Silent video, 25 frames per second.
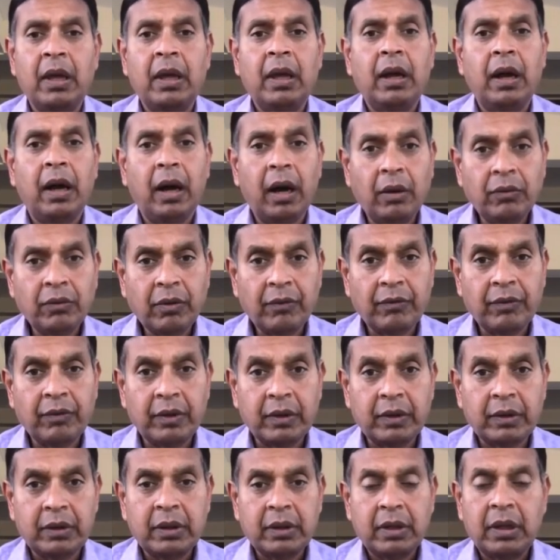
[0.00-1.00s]

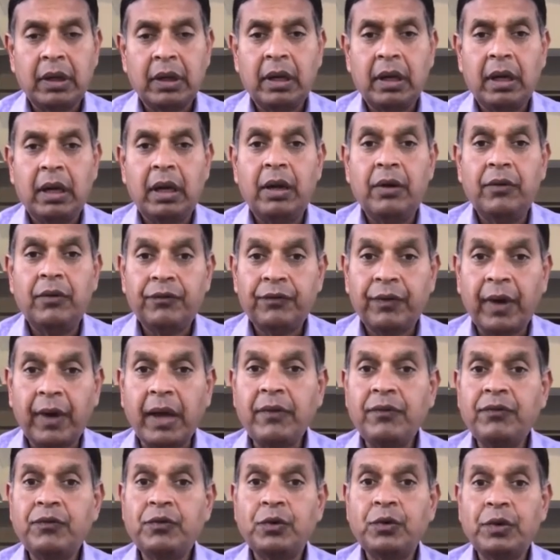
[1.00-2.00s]
However, in
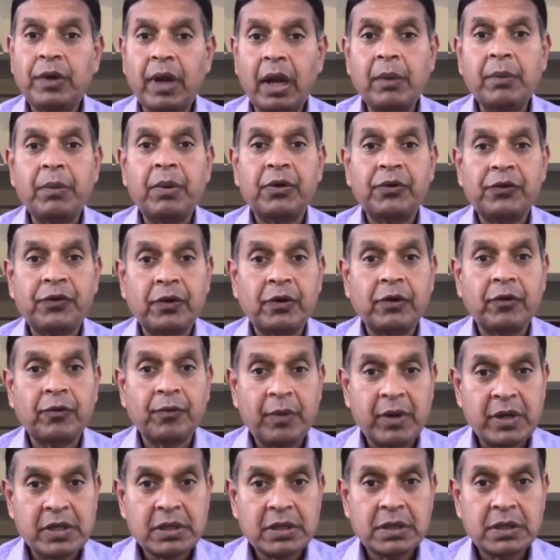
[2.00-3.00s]
5 to 10% of
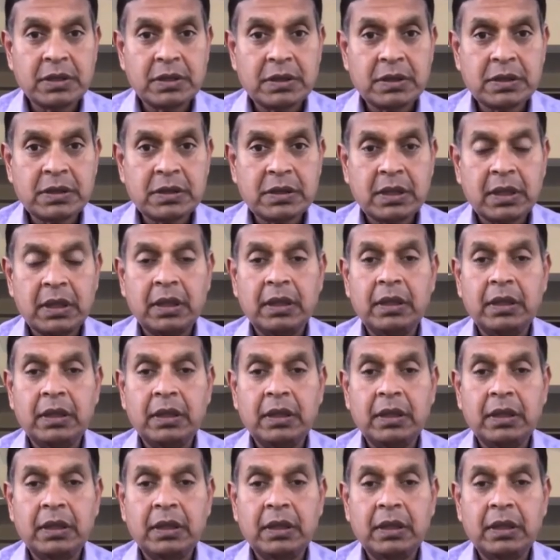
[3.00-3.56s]
patients,